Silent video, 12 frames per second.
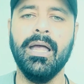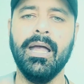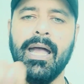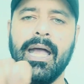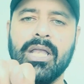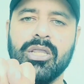
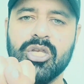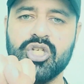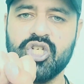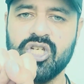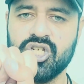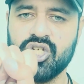And this
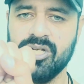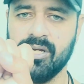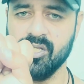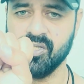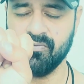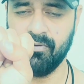gesture
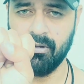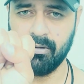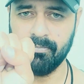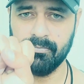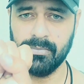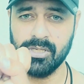is for
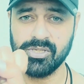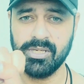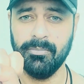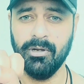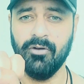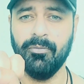the
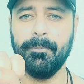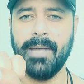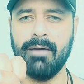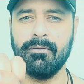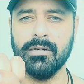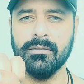symbol of
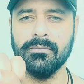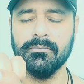power.